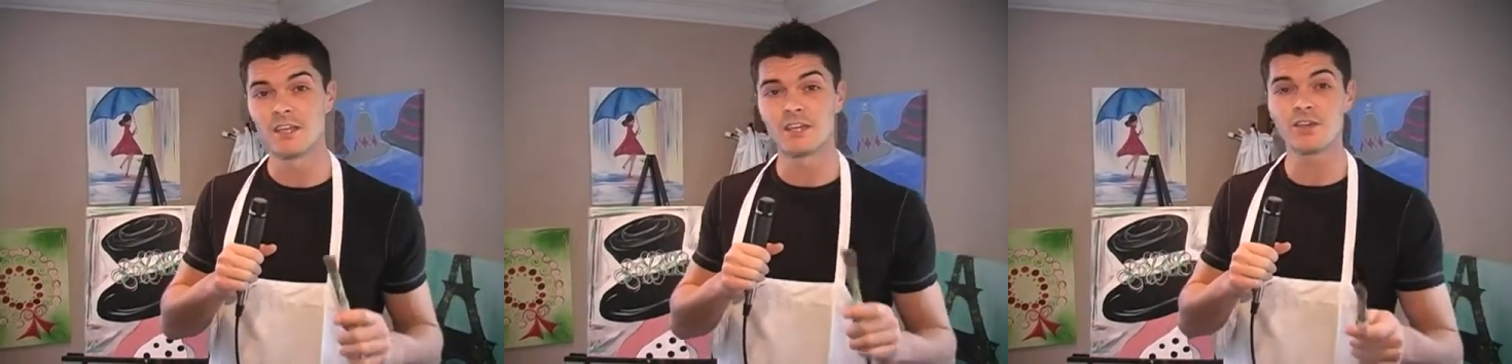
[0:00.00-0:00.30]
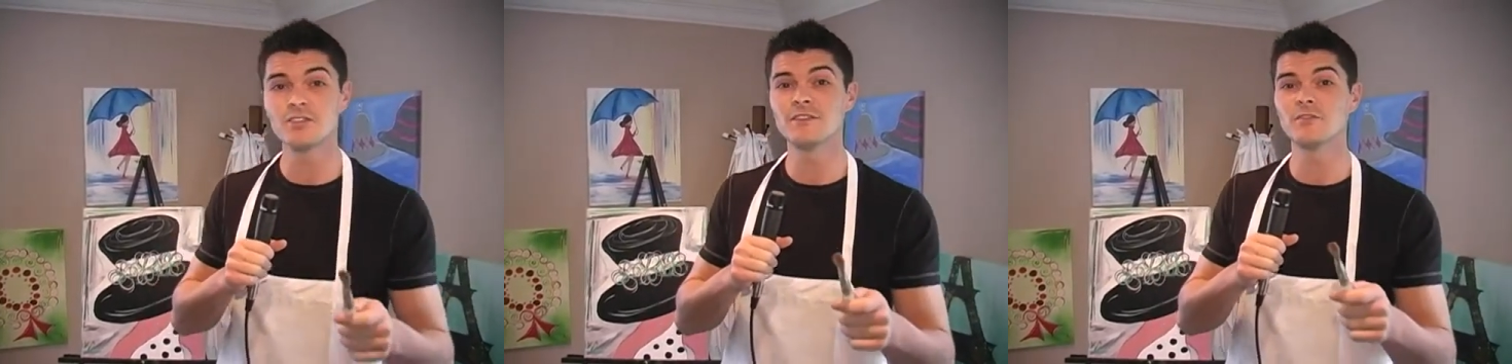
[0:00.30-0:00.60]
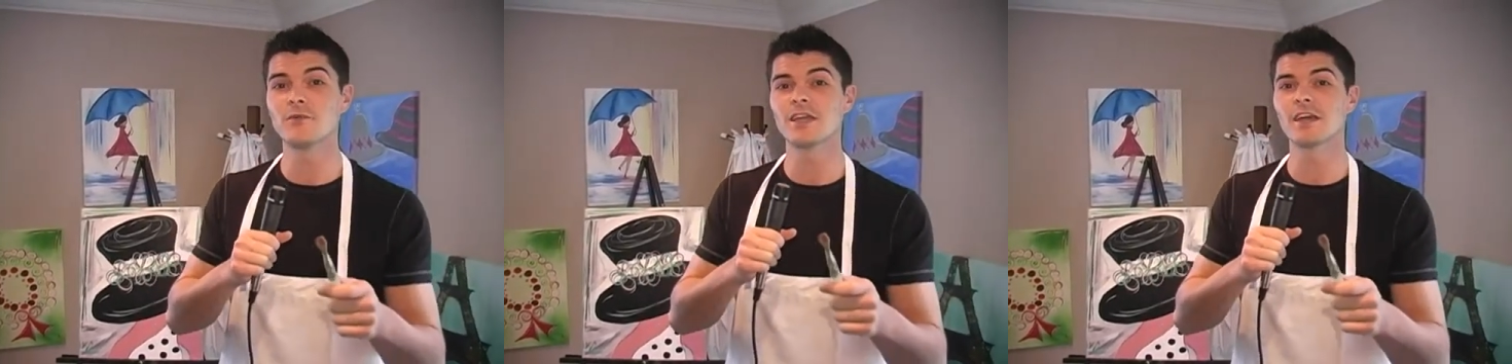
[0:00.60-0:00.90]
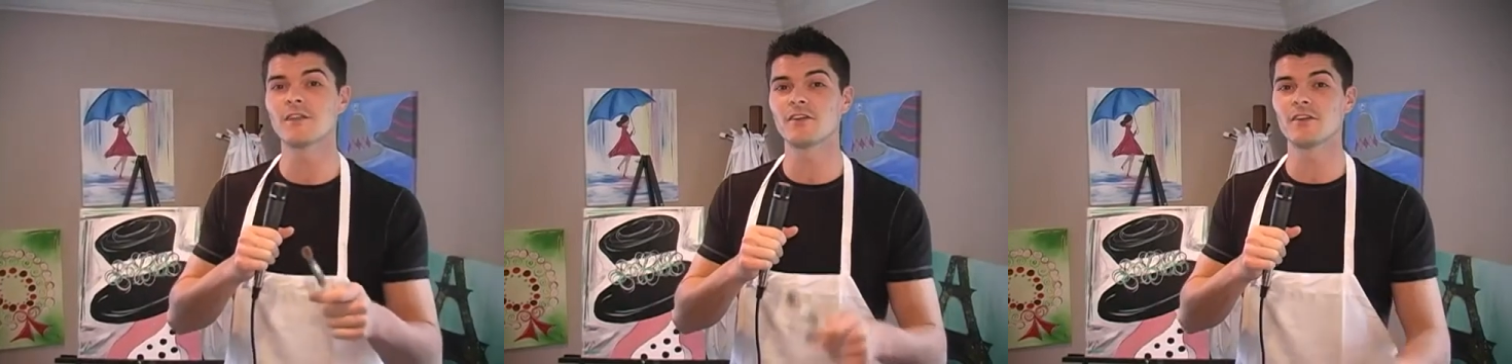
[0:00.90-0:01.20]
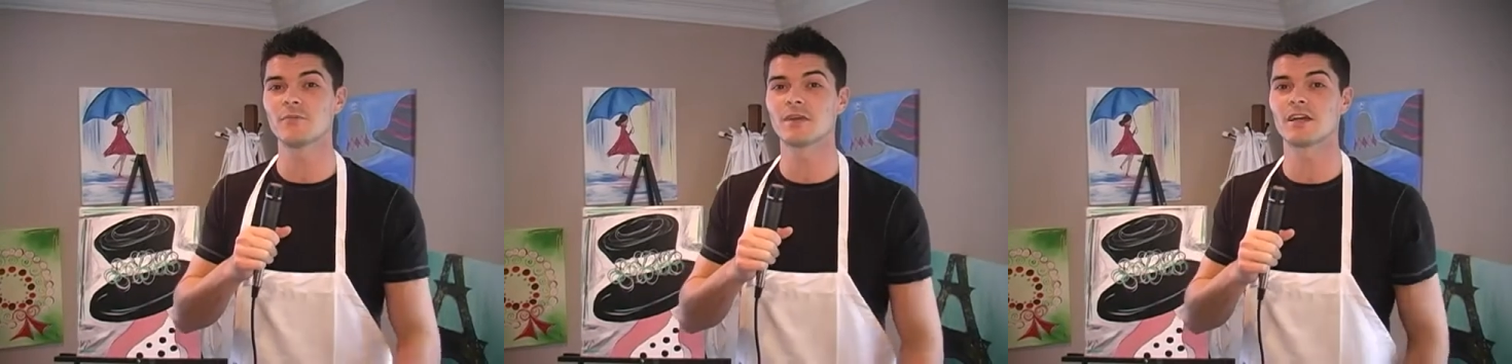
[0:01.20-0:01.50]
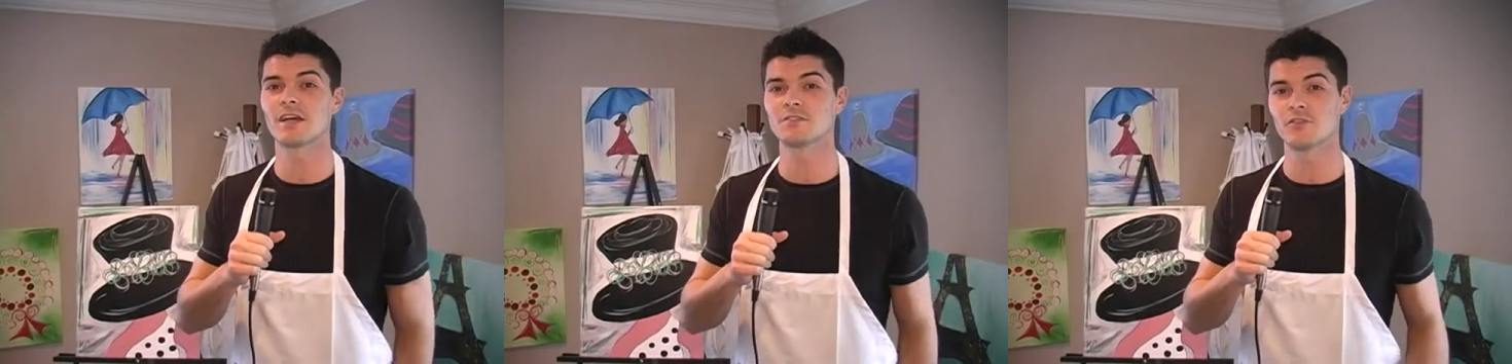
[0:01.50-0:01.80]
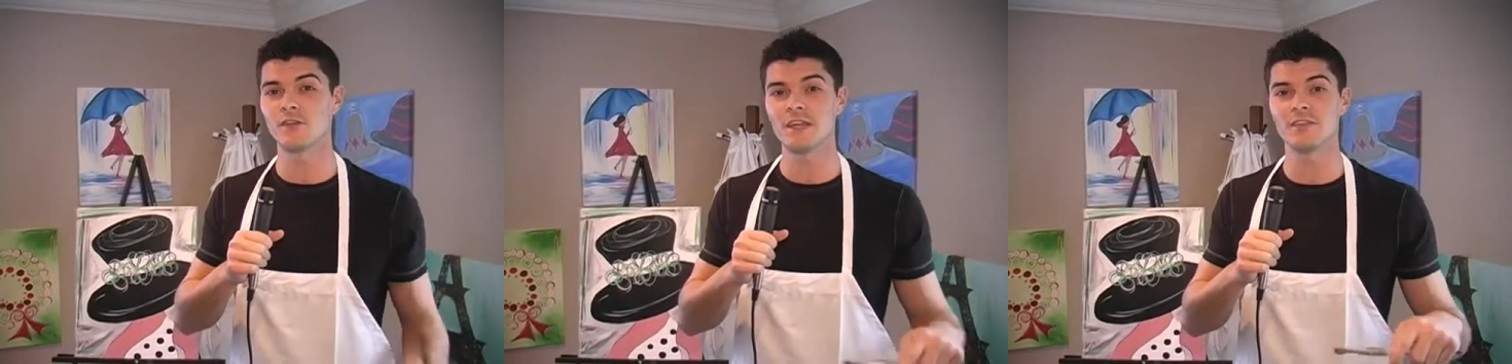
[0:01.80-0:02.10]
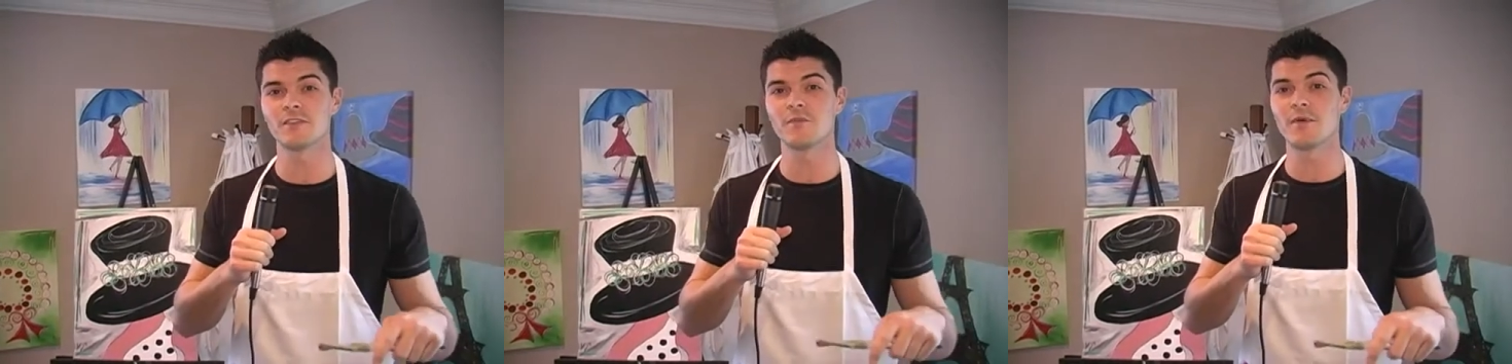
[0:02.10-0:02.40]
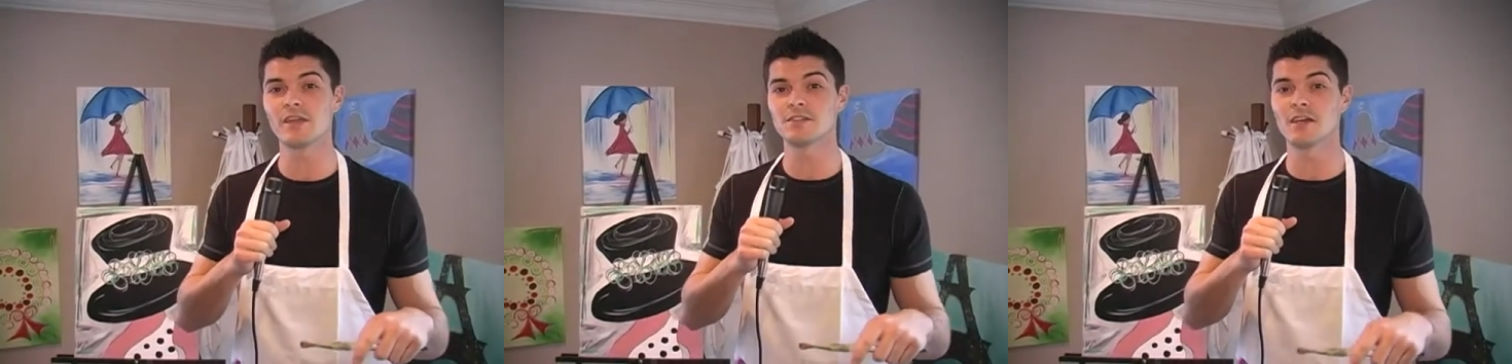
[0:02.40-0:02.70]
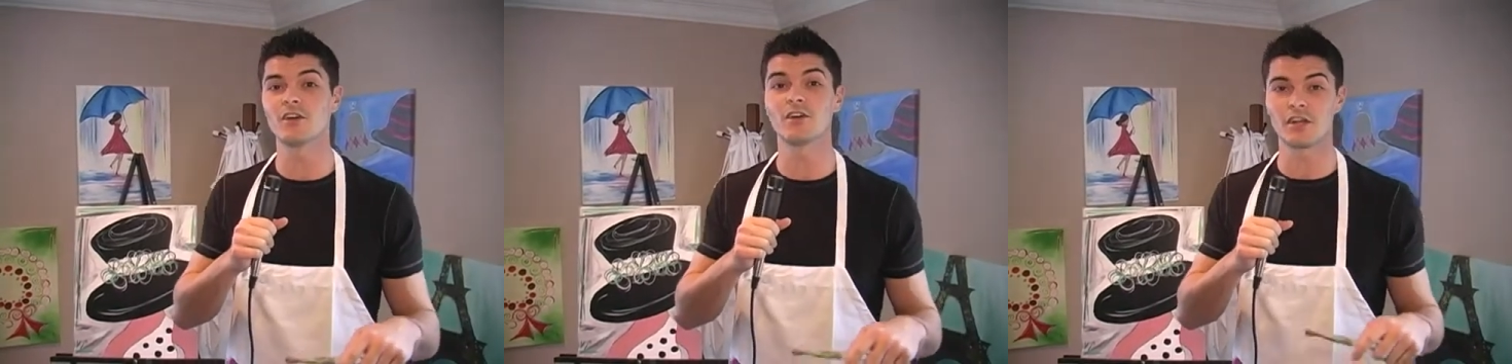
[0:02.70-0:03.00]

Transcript: Encourage them to bring out their inner Picasso right here at the Paint Cellar in